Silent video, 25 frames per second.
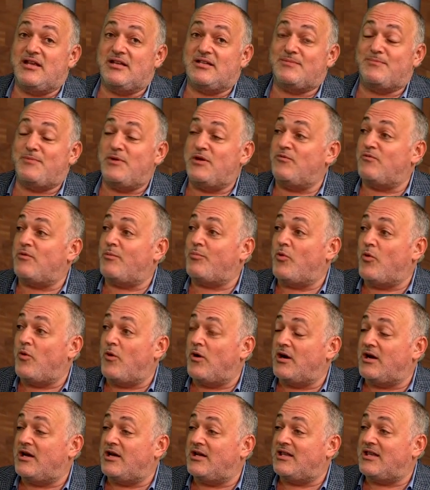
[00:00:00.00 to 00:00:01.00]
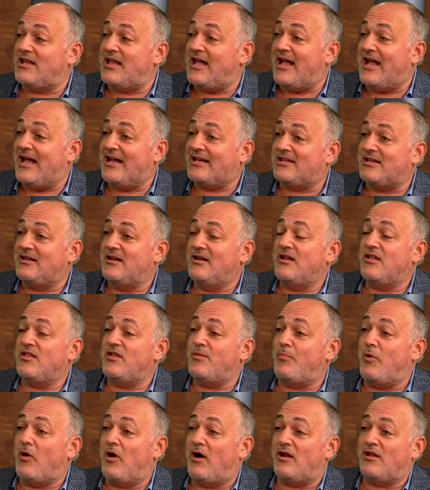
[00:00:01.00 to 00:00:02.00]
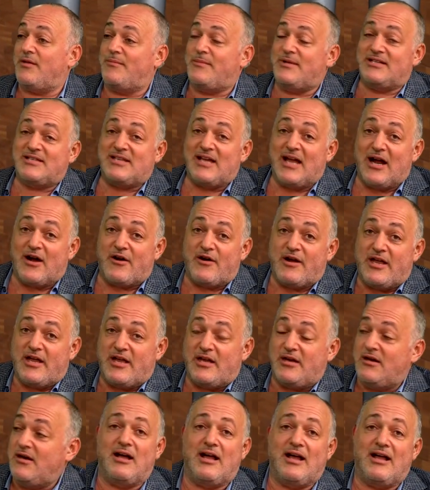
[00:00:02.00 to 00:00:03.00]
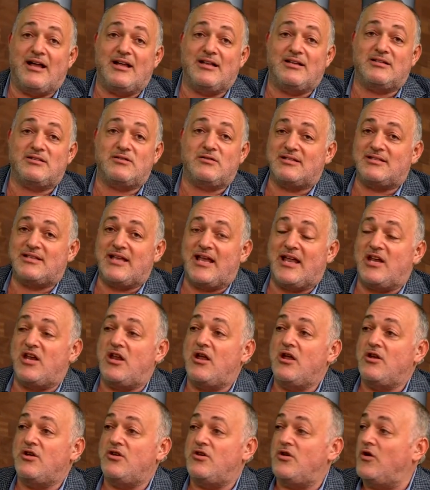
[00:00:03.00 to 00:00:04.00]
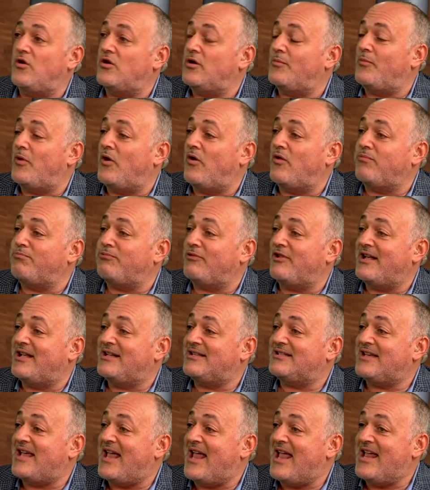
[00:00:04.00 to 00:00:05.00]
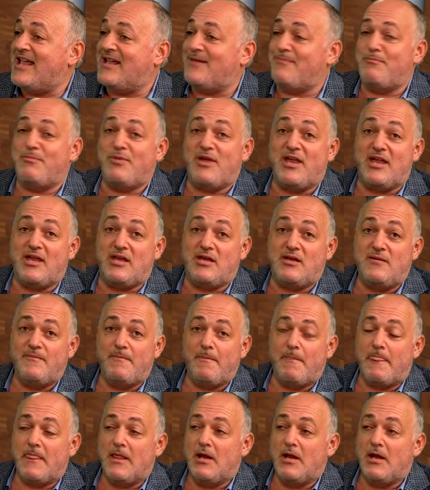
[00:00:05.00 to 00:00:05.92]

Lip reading: it's been reported that the parliamentarian has said no to both plans A and B.